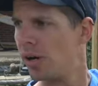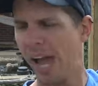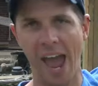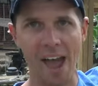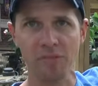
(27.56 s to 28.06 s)

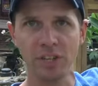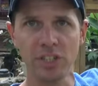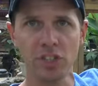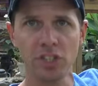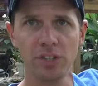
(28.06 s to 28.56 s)
1/2
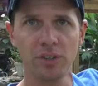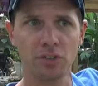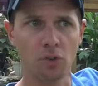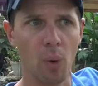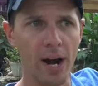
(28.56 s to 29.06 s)
inch
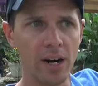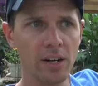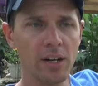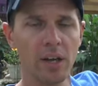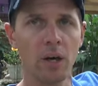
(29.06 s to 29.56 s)
square.
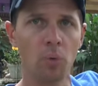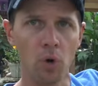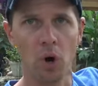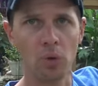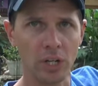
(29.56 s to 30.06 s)
And we'll
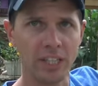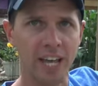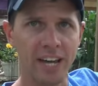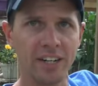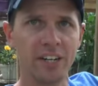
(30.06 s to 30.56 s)
go look at
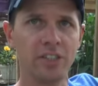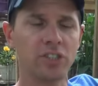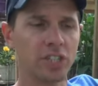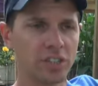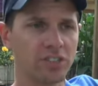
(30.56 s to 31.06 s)
that in here in
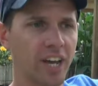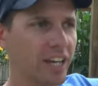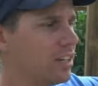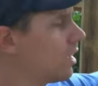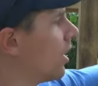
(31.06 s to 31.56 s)
just a
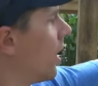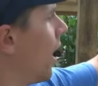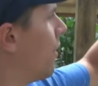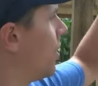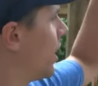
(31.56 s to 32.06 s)
second.
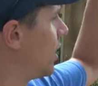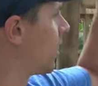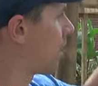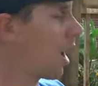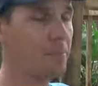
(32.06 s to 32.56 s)
And
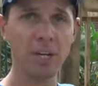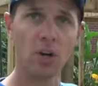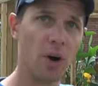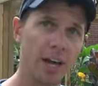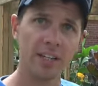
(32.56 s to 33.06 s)
then I'm gonna
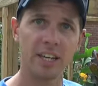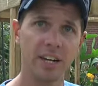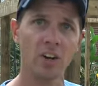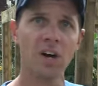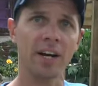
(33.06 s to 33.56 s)
go ahead and get
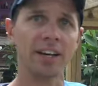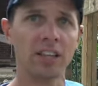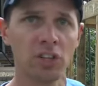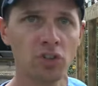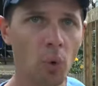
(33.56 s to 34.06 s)
it on. I
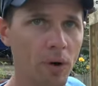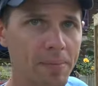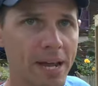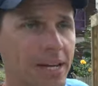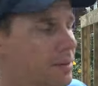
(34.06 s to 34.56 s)
got the door to
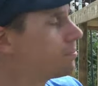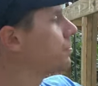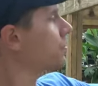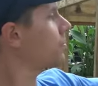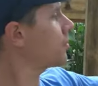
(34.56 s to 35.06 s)
make.
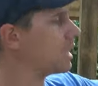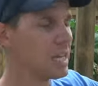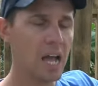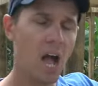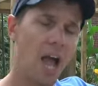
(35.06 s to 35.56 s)

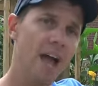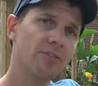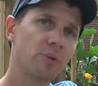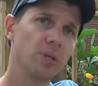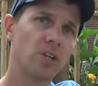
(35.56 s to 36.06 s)
I
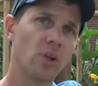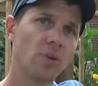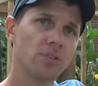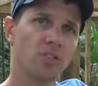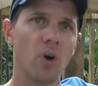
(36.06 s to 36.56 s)
have to
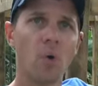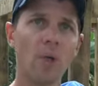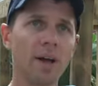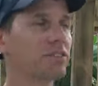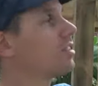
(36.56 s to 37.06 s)
enclose the whole
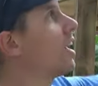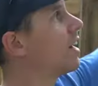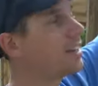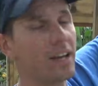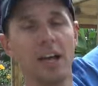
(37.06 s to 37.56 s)

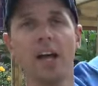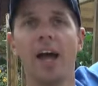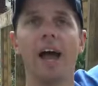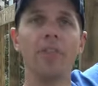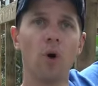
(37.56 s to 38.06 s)
outside
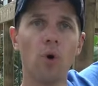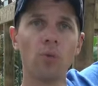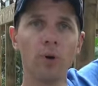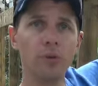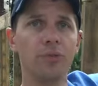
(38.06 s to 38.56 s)
and the whole
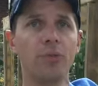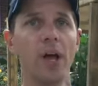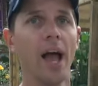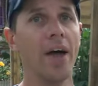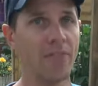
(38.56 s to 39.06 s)
roof.
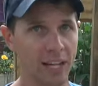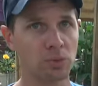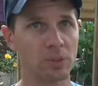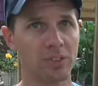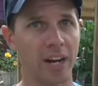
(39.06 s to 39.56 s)
And that's
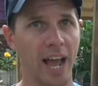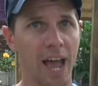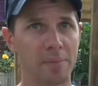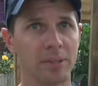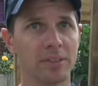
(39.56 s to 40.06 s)
what's gonna
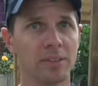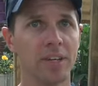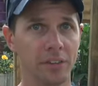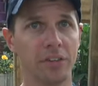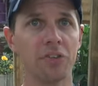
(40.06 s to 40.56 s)
happen
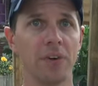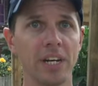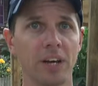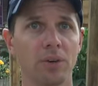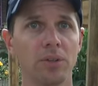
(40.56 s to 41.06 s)
in this video.